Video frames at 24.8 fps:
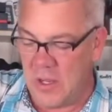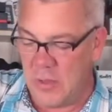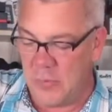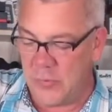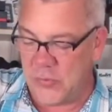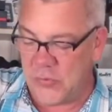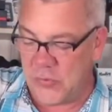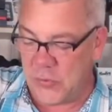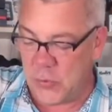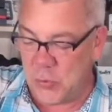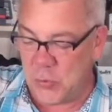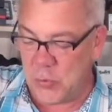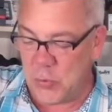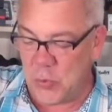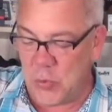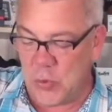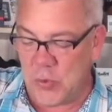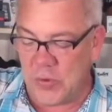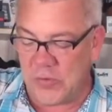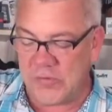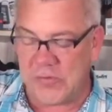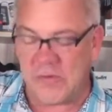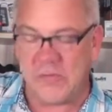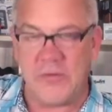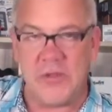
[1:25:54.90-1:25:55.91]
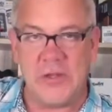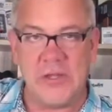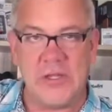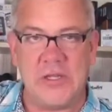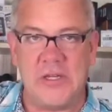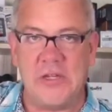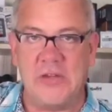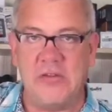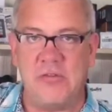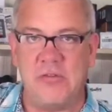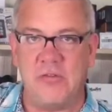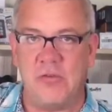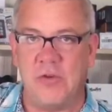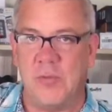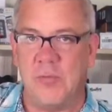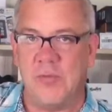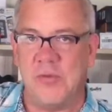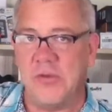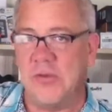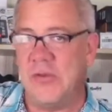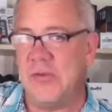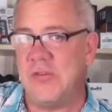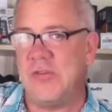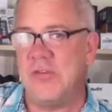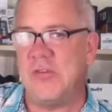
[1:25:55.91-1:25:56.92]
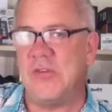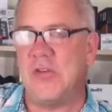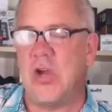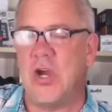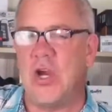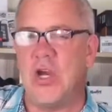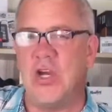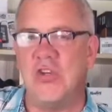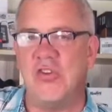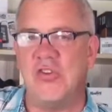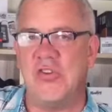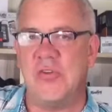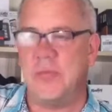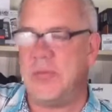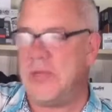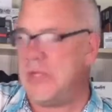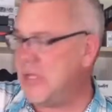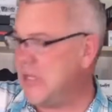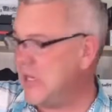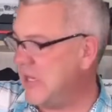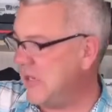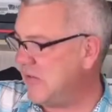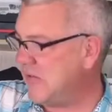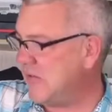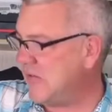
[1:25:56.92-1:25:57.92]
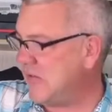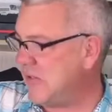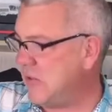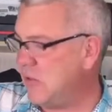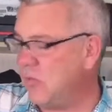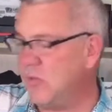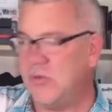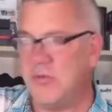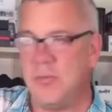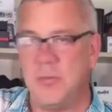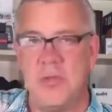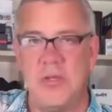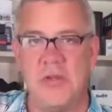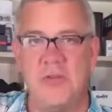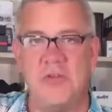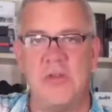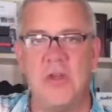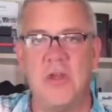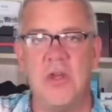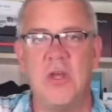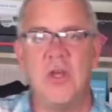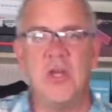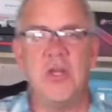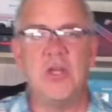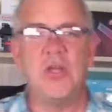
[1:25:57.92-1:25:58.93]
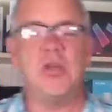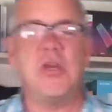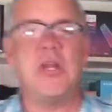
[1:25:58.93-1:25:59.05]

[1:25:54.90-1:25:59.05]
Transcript: 2 rolls of LED strips. And this is RGBIC, which means you